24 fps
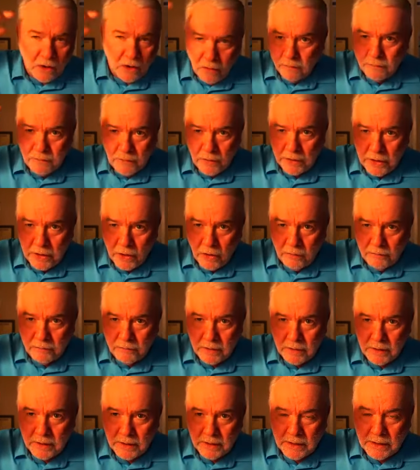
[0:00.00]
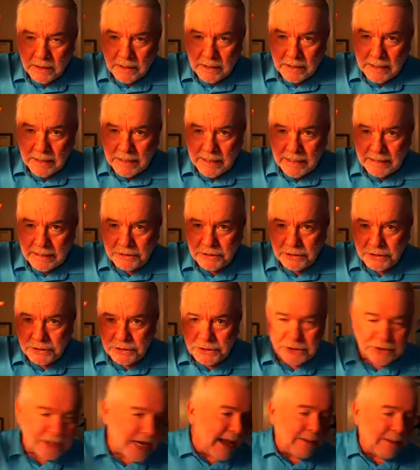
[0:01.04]
over and over. And I
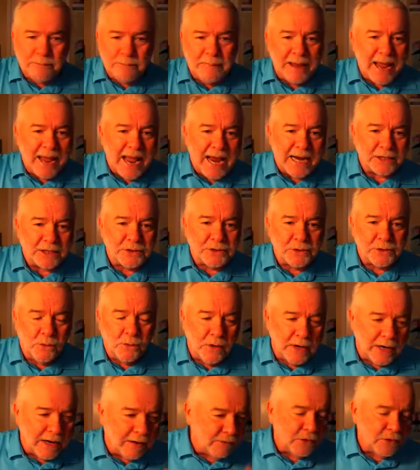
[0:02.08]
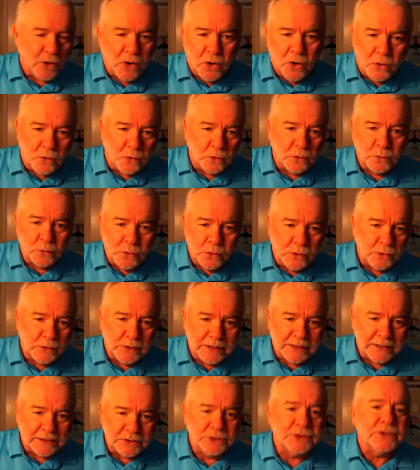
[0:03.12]
just snap back to whatever the old
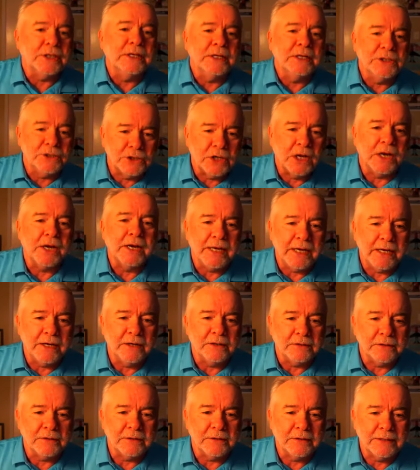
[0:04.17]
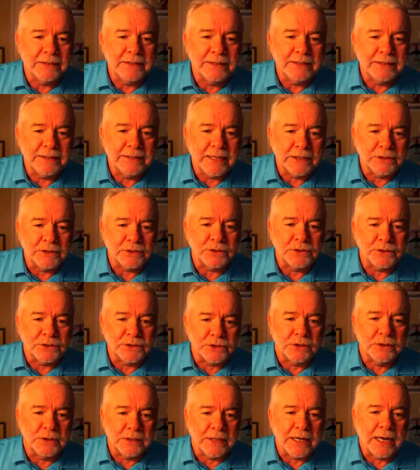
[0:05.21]
wound is that is unhealed. And it takes yeah. a
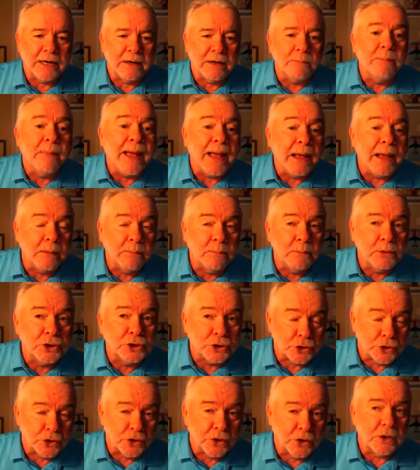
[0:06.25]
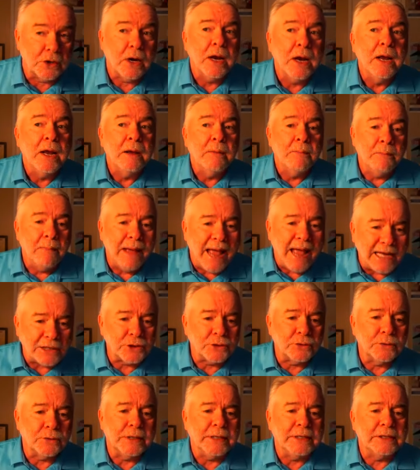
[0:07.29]
certain kind of ma- mature
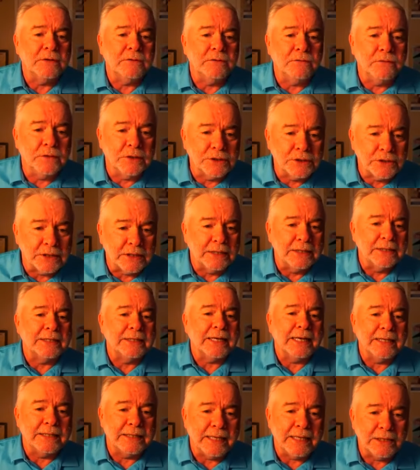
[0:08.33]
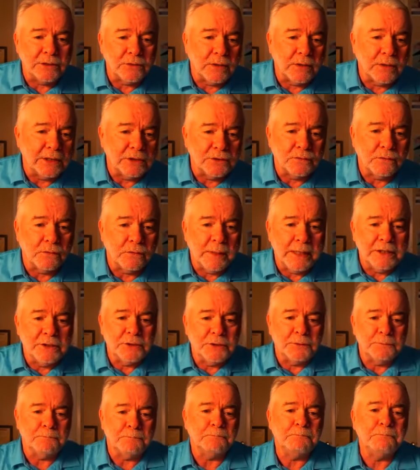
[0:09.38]
mastery to facilitate that transformation.